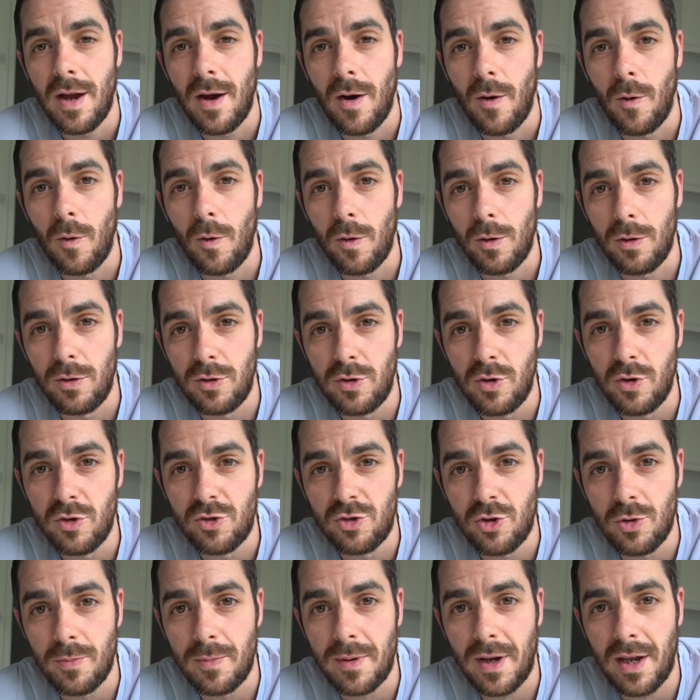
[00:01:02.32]
or
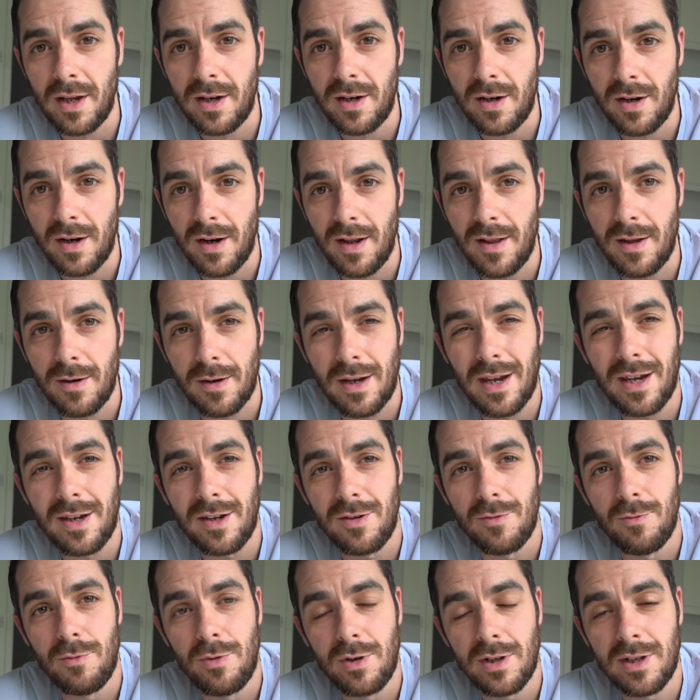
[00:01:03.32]
YouTube career, that get
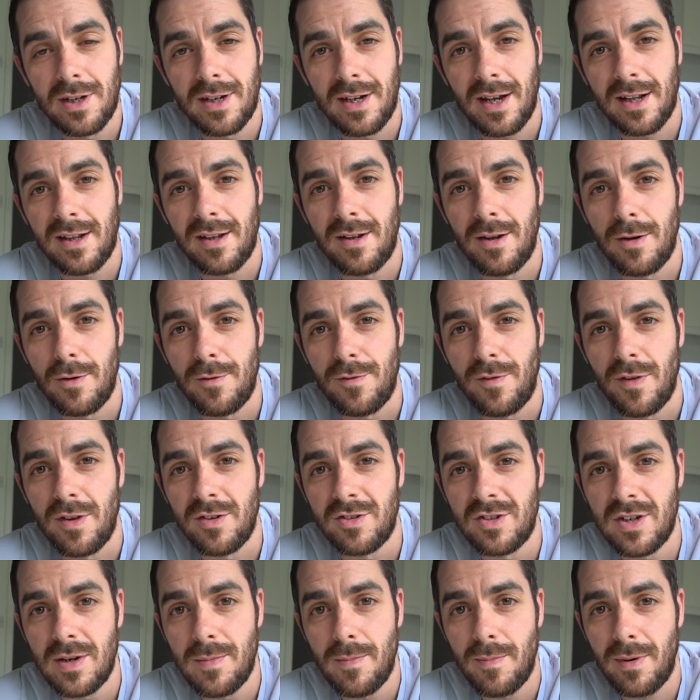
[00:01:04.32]
you really kitted out for the
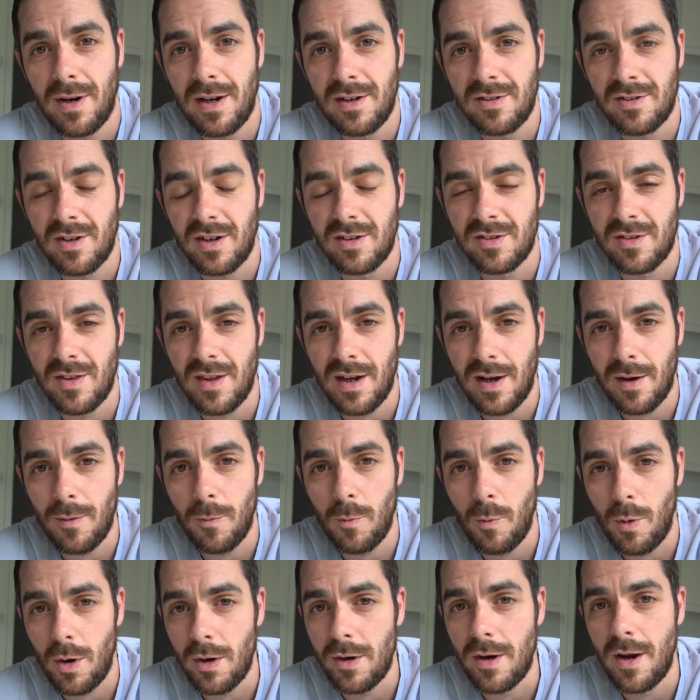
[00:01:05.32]
same price as that
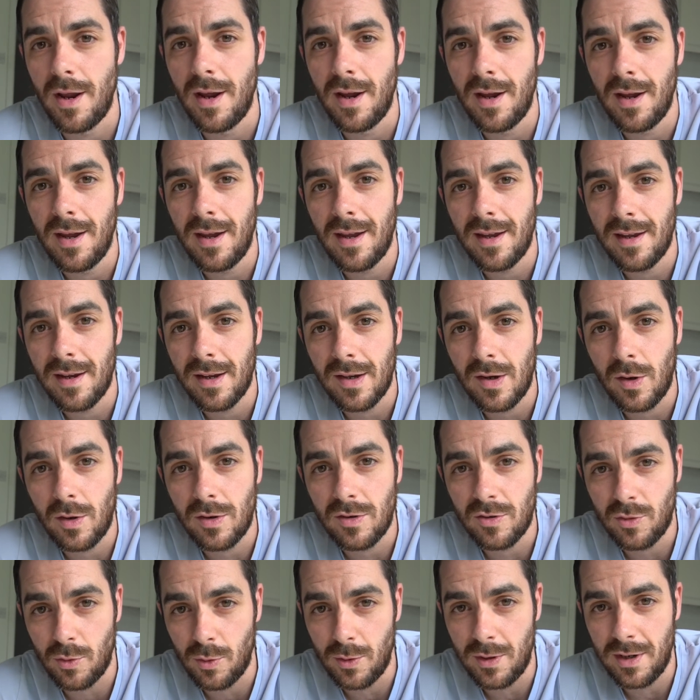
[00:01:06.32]
one
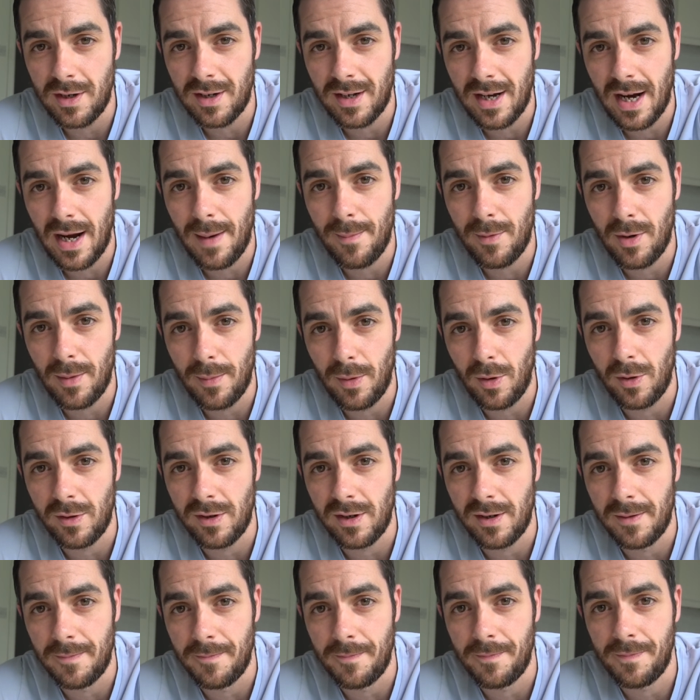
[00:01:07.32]
Sony camera
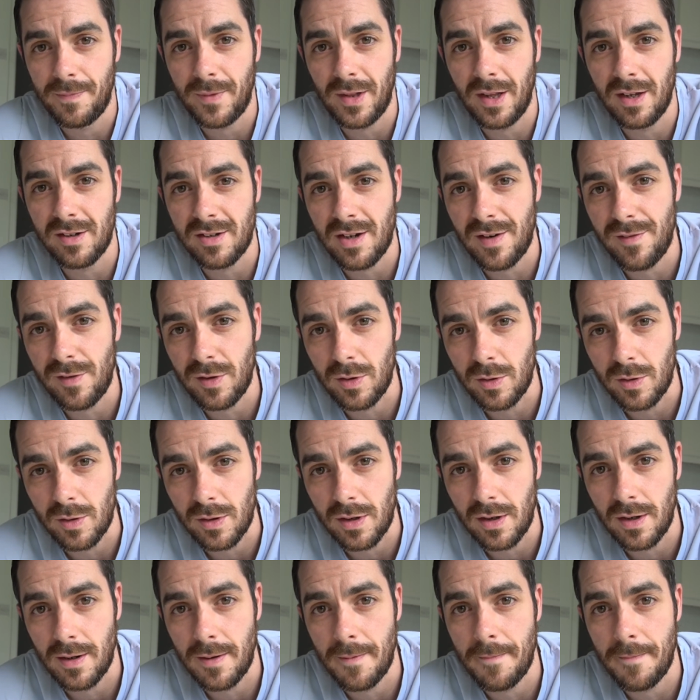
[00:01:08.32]
body. Let's have a look.